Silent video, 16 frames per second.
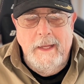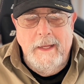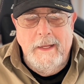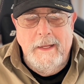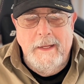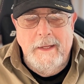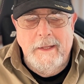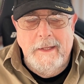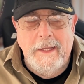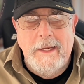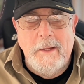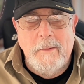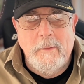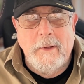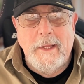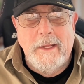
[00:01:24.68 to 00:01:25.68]

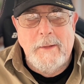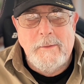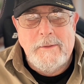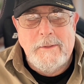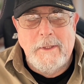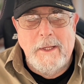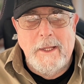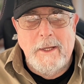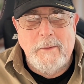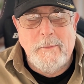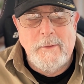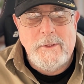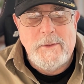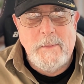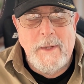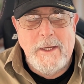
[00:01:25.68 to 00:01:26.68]
anyway, that was a lot of
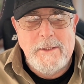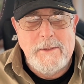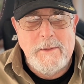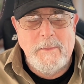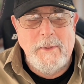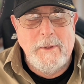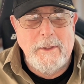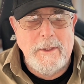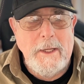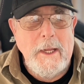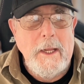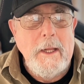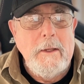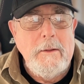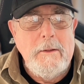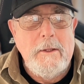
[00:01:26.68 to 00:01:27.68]

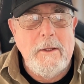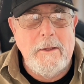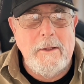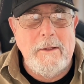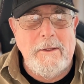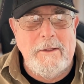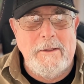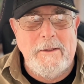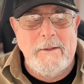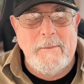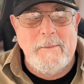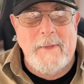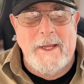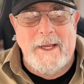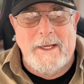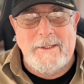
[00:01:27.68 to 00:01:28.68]
responsibility
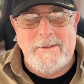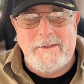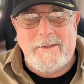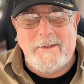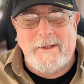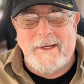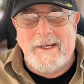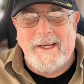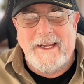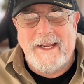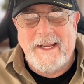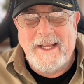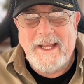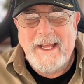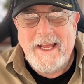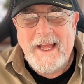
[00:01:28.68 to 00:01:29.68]
to make sure
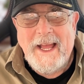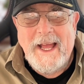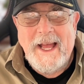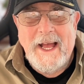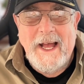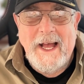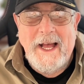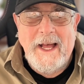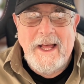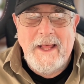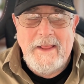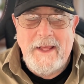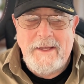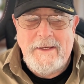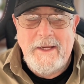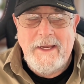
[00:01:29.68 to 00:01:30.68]

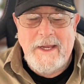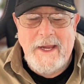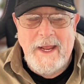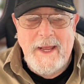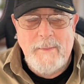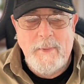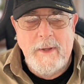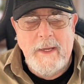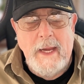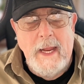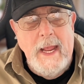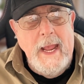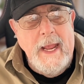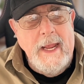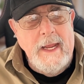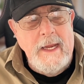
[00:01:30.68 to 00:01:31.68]
that didn't happen.
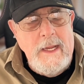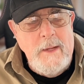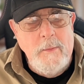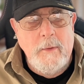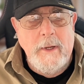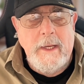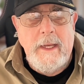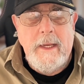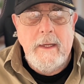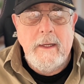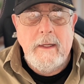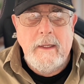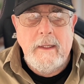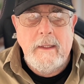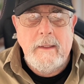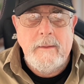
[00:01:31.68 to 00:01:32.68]
Anyway,
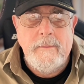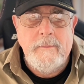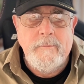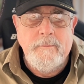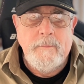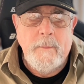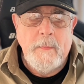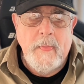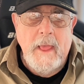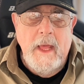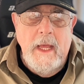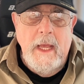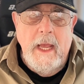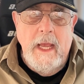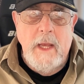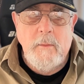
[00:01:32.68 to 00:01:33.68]

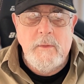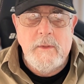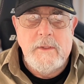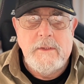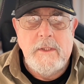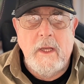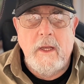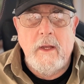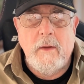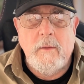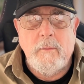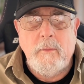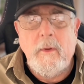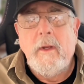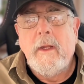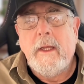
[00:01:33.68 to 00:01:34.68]
it was
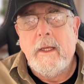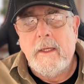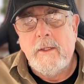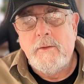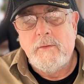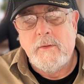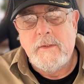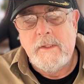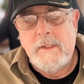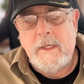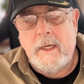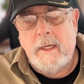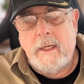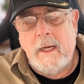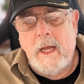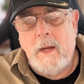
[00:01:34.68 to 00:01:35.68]
really
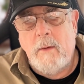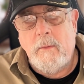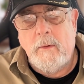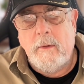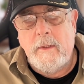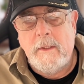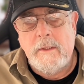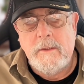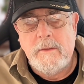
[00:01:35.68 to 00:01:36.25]
interesting. Howard